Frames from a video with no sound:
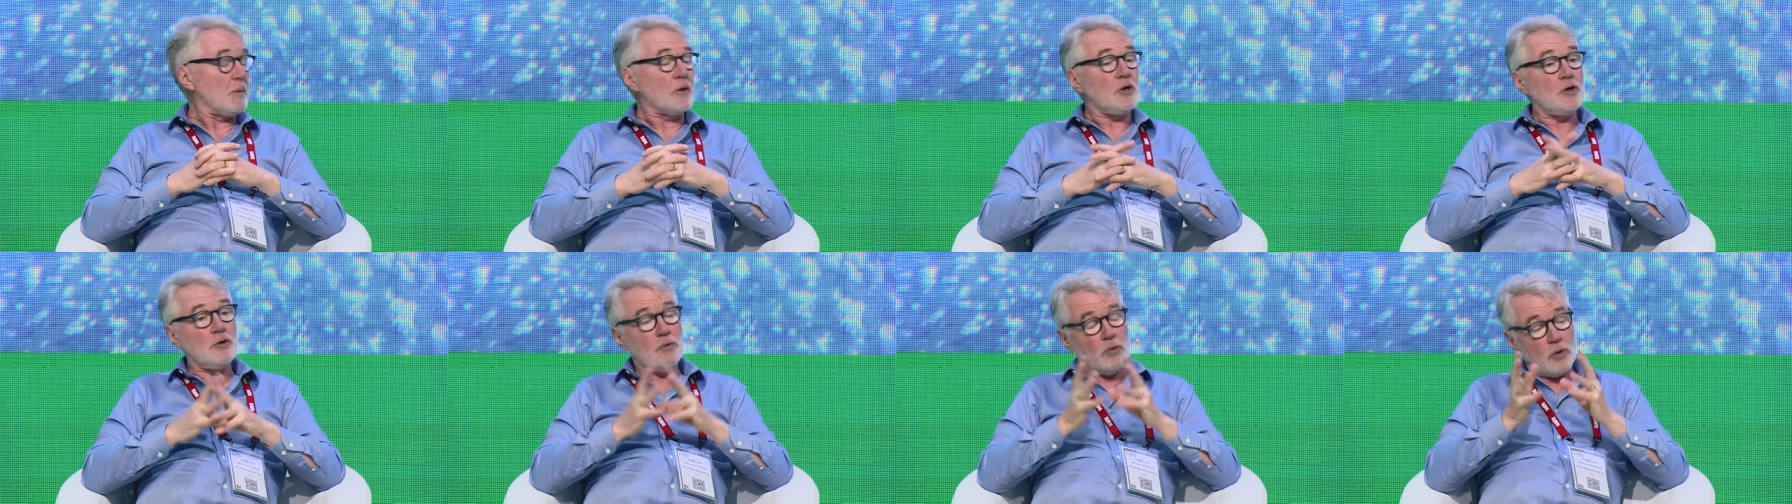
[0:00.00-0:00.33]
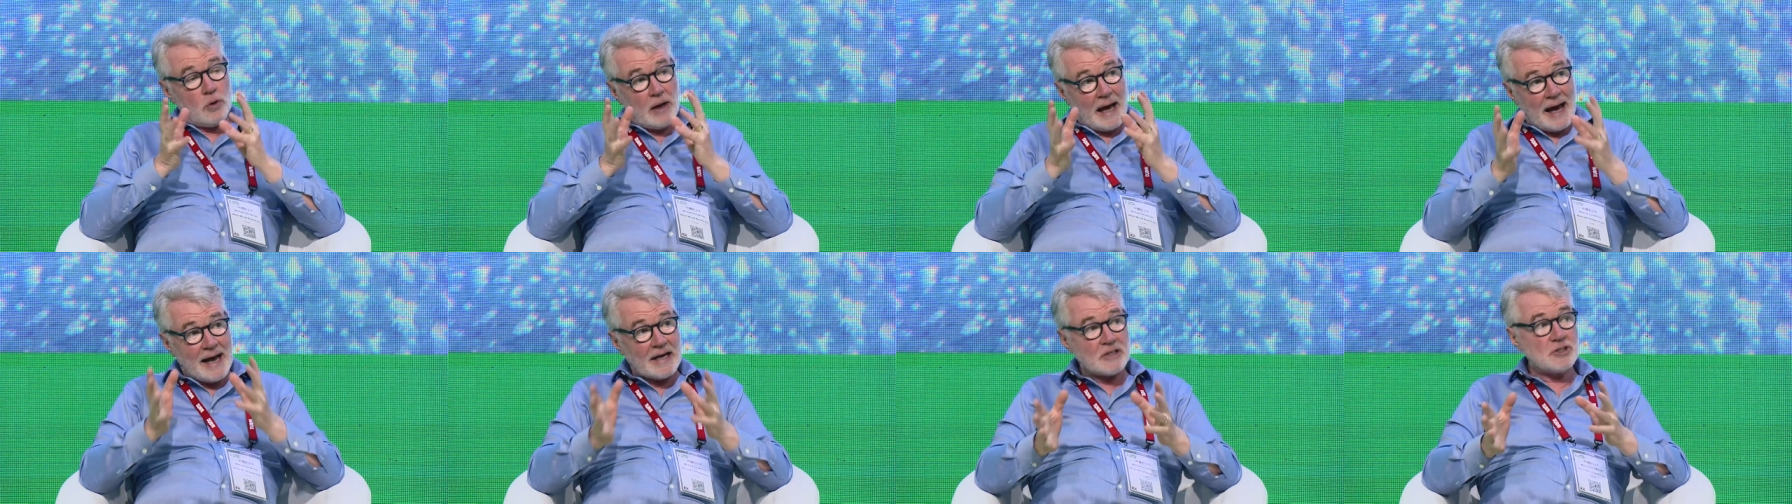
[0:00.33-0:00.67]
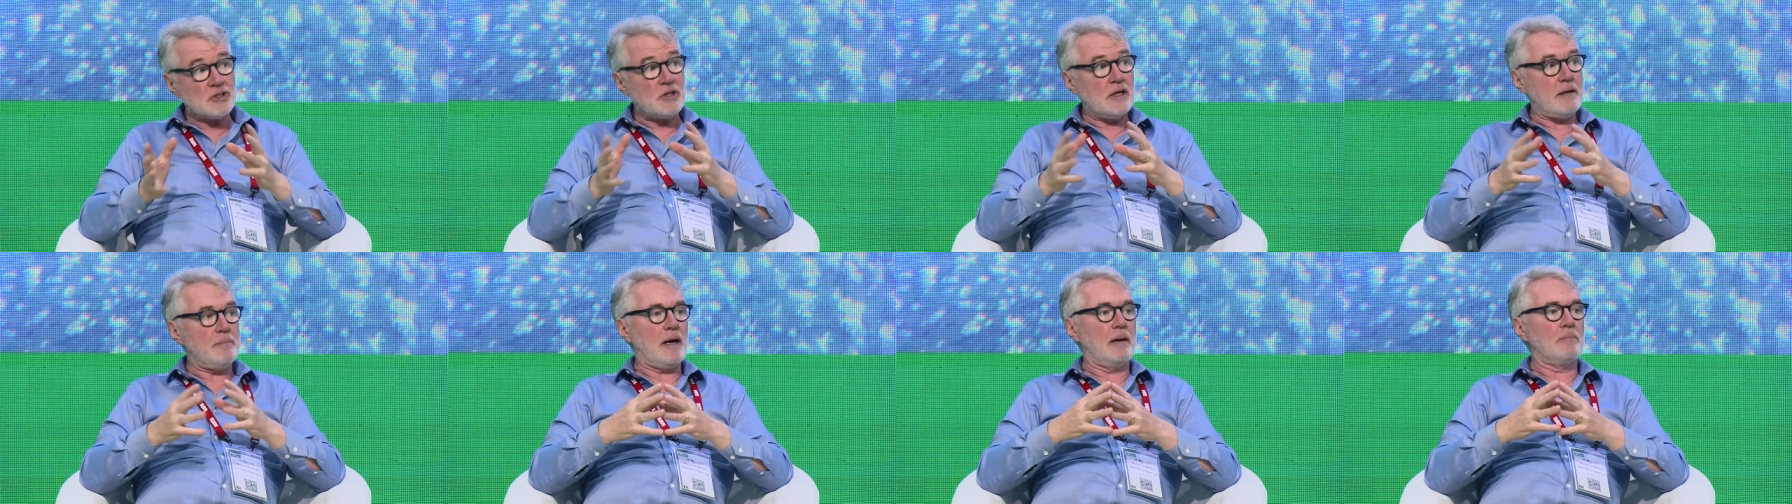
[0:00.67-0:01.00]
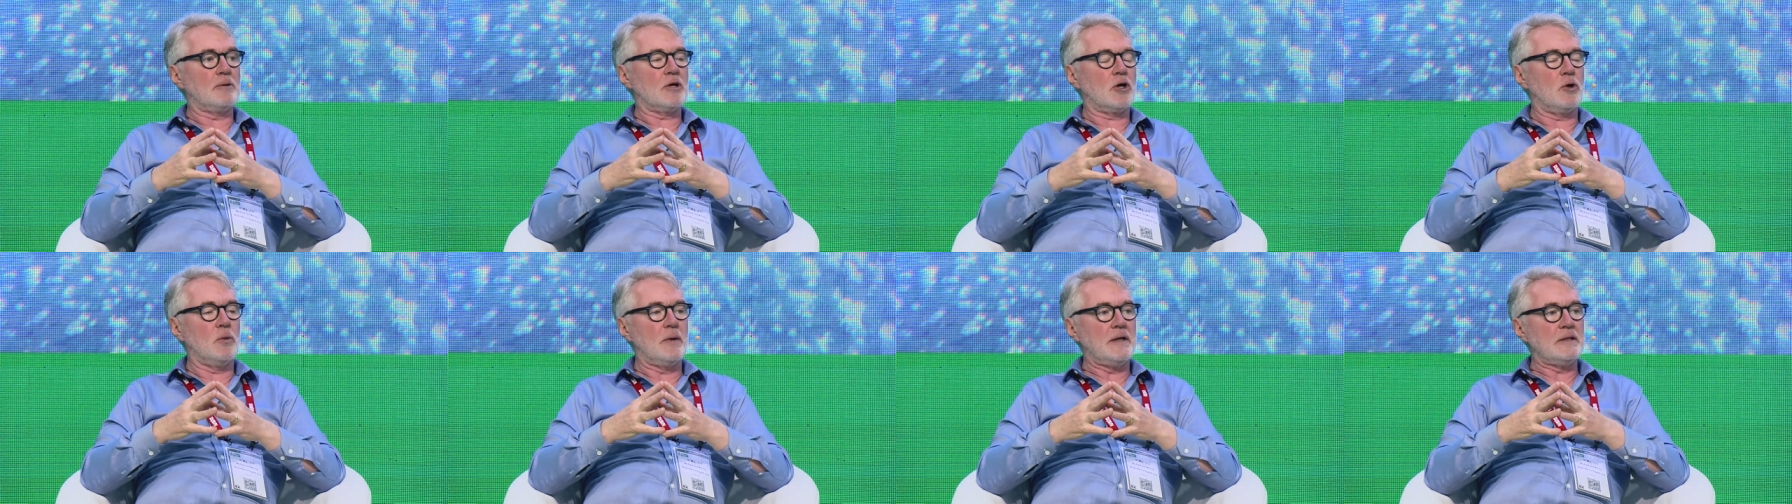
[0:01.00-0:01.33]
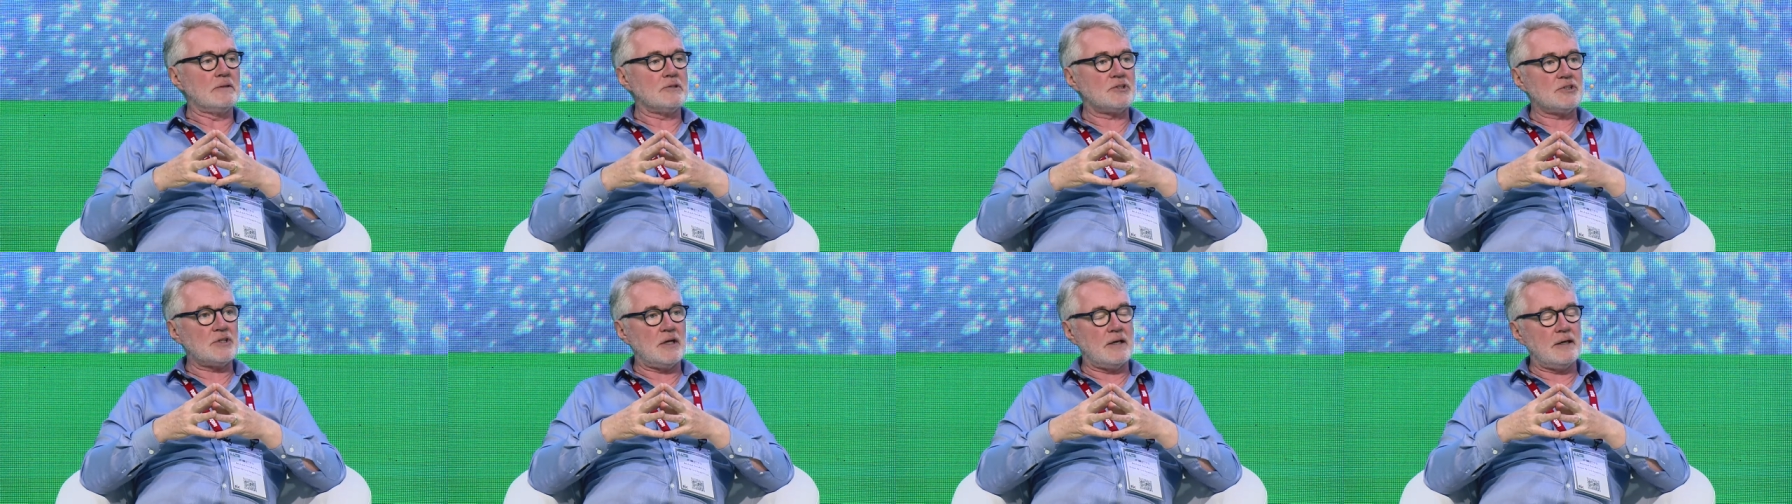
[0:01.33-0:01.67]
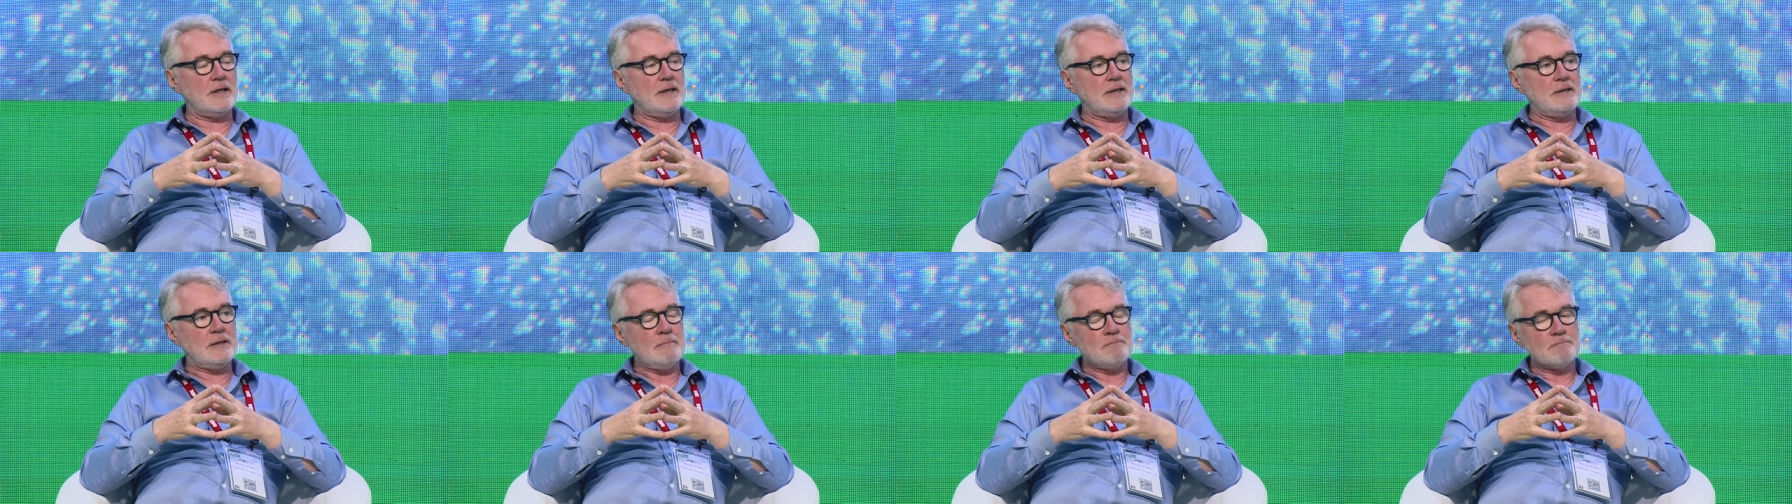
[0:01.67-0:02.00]
But you'll actually be able to go
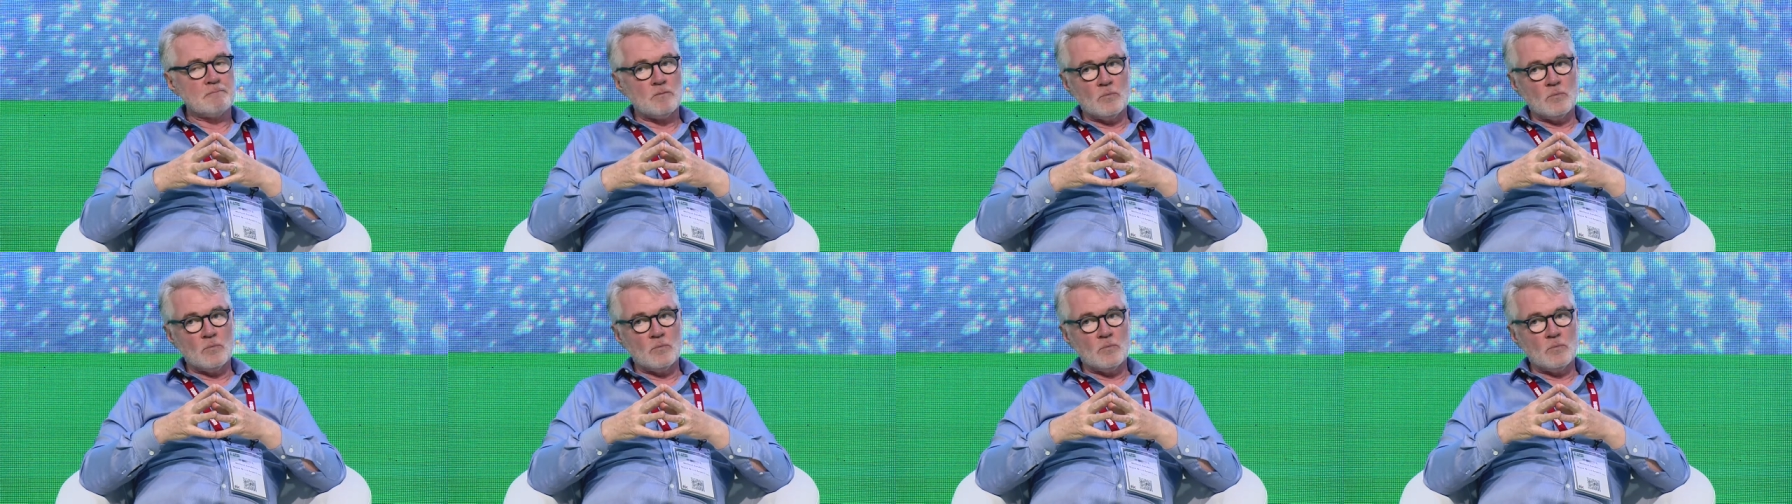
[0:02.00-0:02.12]
inside,